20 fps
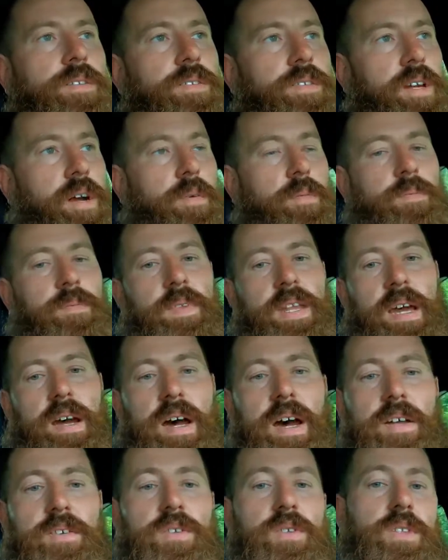So, now
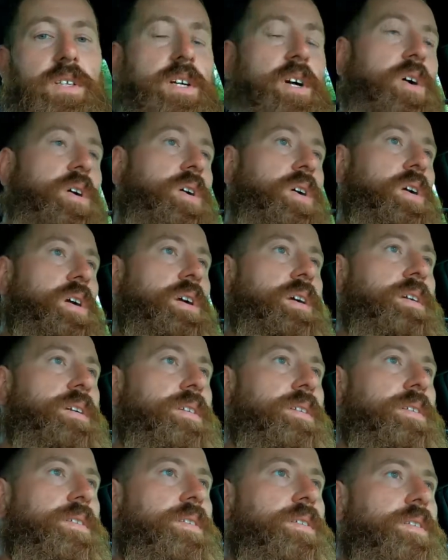on to the car.
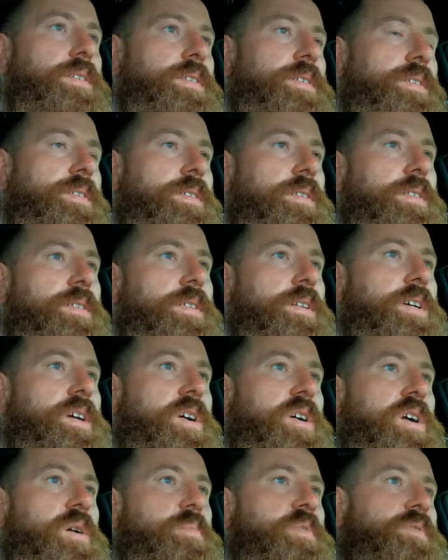The
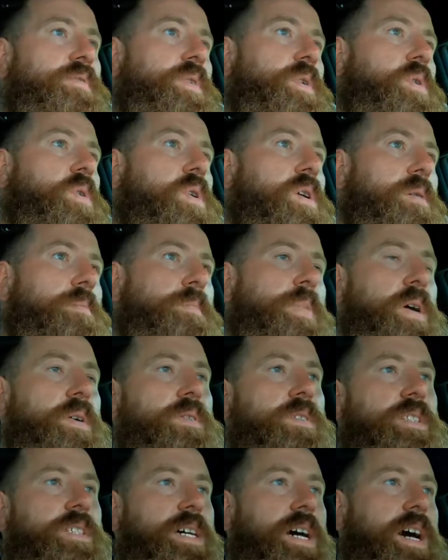car before,
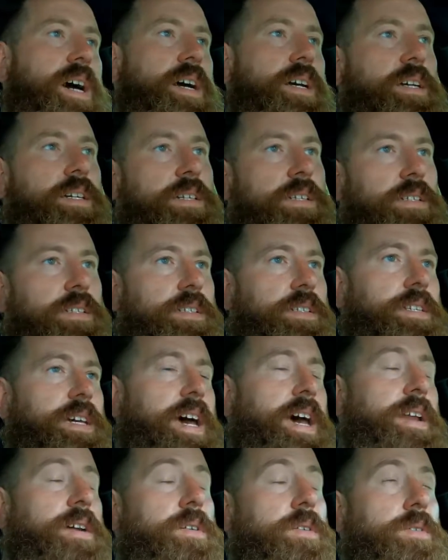bone stock,
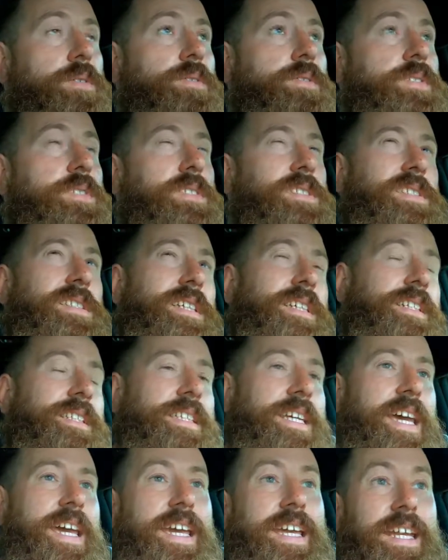dynoed
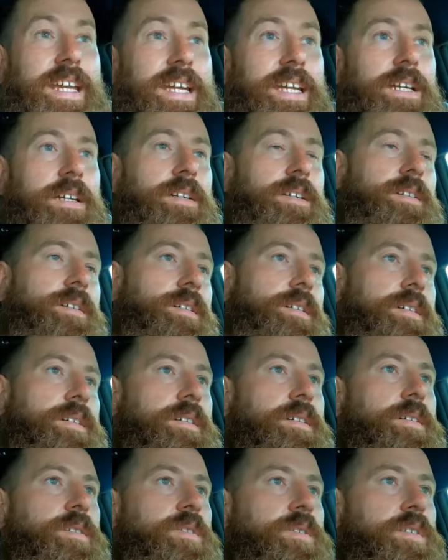680
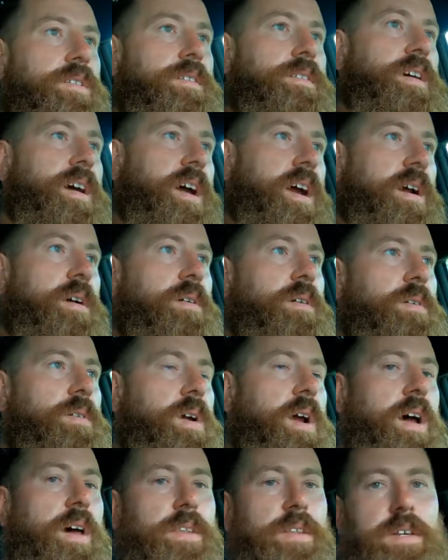to the tire
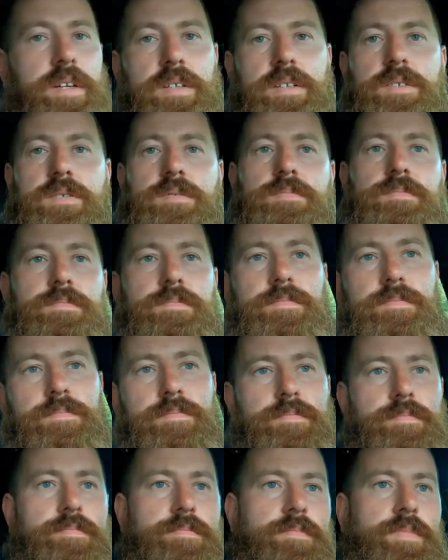on the,
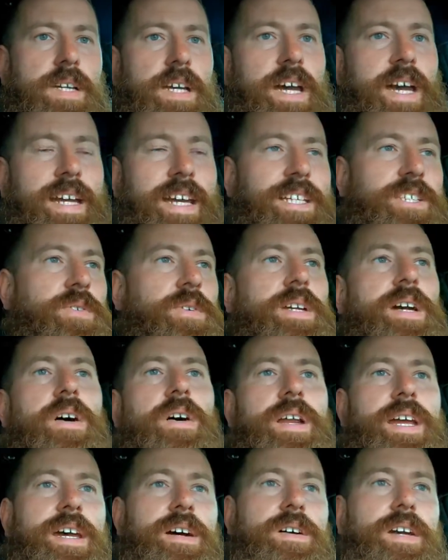I guess you would
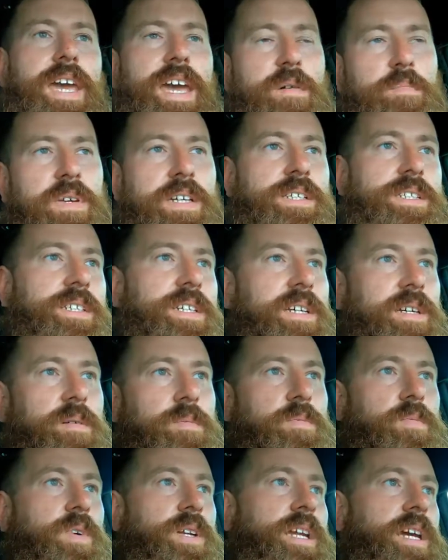call it a Hellcat
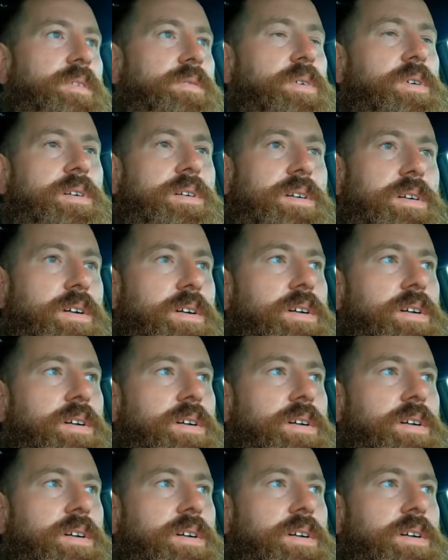PCM. We never